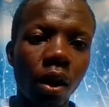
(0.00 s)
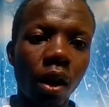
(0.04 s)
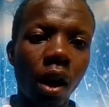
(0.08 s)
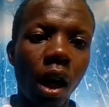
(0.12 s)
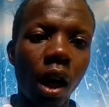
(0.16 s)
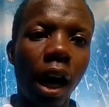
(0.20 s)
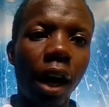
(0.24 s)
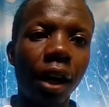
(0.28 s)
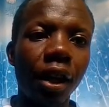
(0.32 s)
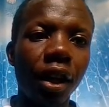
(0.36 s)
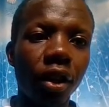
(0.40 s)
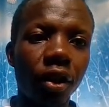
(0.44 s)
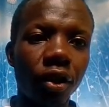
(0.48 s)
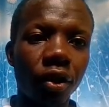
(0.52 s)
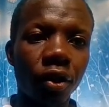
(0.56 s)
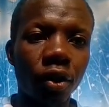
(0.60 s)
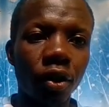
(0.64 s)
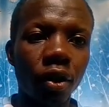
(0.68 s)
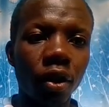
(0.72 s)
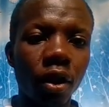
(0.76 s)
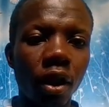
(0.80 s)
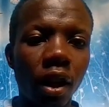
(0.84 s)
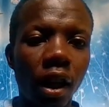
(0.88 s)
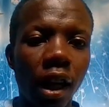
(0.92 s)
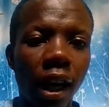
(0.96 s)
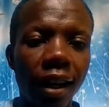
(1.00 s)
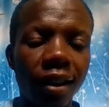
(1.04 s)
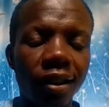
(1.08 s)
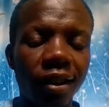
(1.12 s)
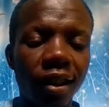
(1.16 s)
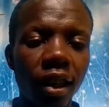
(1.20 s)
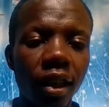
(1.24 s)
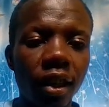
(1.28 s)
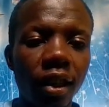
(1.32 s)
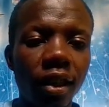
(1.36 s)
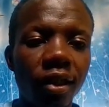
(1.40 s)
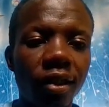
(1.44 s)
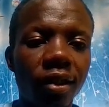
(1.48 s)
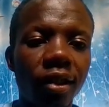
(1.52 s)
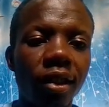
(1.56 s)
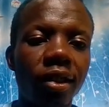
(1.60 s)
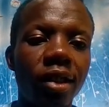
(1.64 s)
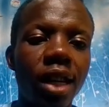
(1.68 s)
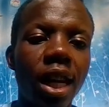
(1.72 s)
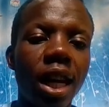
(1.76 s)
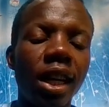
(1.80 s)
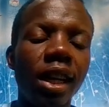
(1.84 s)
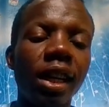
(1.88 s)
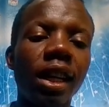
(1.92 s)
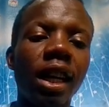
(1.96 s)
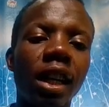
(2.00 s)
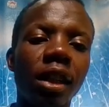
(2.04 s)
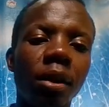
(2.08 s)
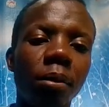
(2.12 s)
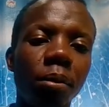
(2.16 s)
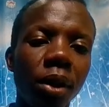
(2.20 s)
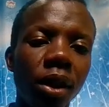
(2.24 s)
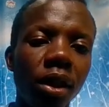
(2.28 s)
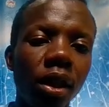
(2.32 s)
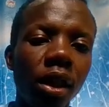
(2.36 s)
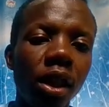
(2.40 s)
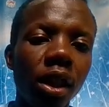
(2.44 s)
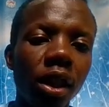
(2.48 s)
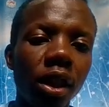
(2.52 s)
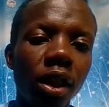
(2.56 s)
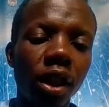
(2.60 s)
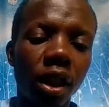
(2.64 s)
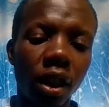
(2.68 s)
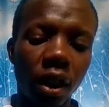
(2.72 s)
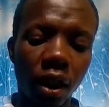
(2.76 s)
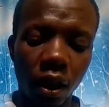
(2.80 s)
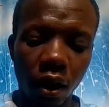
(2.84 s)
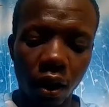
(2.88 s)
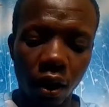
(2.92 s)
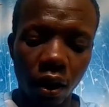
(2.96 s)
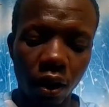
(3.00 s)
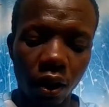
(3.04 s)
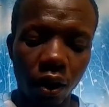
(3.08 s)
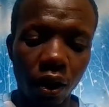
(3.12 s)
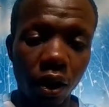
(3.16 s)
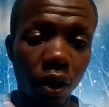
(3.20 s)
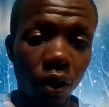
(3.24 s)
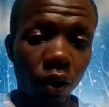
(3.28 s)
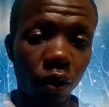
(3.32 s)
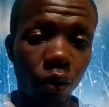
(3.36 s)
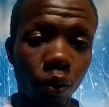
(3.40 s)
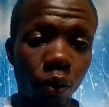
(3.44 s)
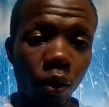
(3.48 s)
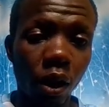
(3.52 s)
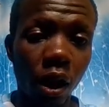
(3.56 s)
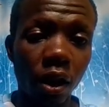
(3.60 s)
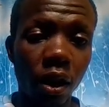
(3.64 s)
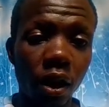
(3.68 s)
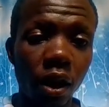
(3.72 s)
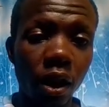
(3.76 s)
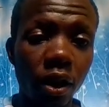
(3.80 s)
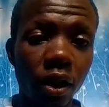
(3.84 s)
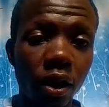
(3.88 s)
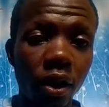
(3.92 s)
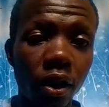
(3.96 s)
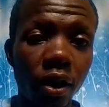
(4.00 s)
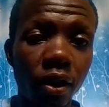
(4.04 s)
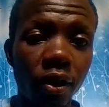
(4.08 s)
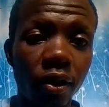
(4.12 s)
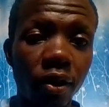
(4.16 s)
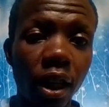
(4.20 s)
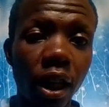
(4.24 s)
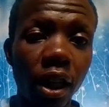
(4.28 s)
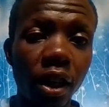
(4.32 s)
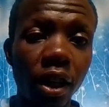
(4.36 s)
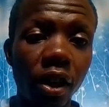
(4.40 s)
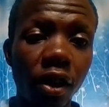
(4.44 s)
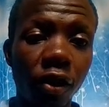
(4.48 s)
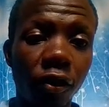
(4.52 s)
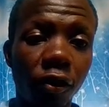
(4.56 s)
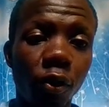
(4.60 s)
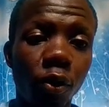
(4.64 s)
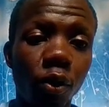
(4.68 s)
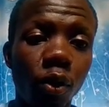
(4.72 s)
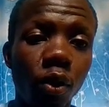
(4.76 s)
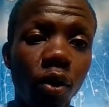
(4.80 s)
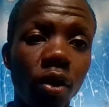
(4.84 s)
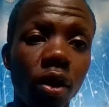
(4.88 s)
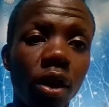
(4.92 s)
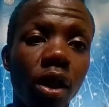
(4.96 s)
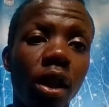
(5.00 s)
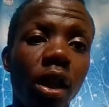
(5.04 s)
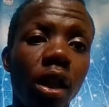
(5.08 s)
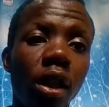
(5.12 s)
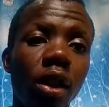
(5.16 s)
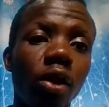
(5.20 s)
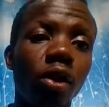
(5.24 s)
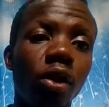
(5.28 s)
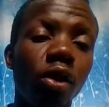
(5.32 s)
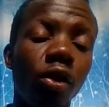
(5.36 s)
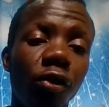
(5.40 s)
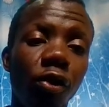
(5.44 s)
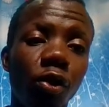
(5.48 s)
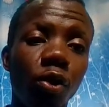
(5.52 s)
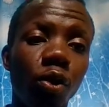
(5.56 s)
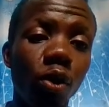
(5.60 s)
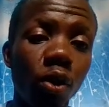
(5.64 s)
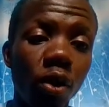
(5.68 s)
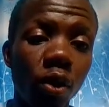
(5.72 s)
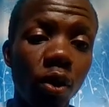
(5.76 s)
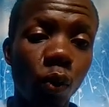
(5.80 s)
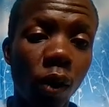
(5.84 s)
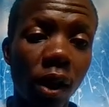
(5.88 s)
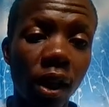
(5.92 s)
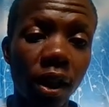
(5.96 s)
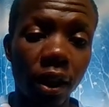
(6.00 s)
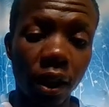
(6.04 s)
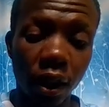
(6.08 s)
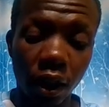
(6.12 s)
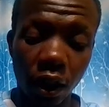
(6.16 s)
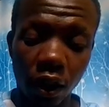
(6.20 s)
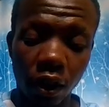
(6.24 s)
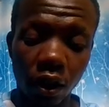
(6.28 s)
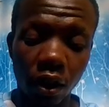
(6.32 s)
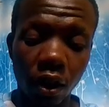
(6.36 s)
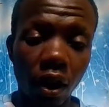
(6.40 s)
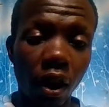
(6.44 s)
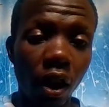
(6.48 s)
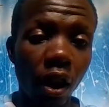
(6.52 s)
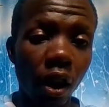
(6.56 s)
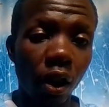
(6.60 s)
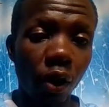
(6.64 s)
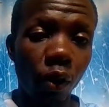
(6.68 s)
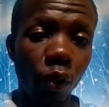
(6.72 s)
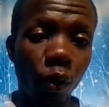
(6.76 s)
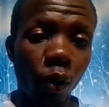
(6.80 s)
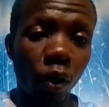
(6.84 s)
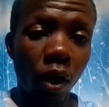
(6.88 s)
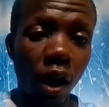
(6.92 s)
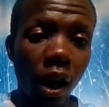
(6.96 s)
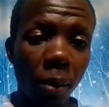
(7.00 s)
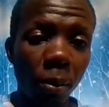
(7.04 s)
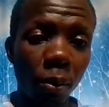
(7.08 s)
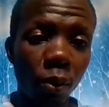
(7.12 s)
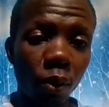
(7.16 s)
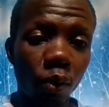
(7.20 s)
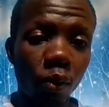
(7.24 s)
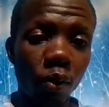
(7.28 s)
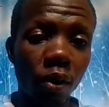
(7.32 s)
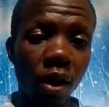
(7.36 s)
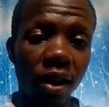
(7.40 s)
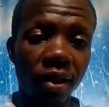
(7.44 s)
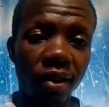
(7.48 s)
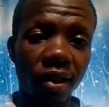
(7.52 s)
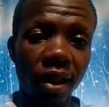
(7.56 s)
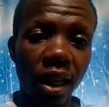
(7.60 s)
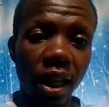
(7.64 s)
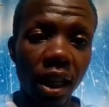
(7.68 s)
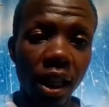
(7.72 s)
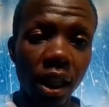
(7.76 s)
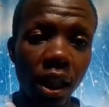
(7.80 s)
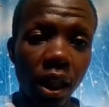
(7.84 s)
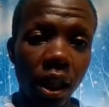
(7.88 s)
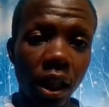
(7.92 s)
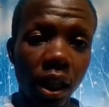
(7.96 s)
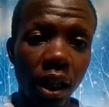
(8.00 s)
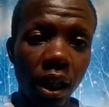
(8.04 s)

yes, I said this slide can be deleted. Yes, you can delete this slide if you don't want it. You come to the slide,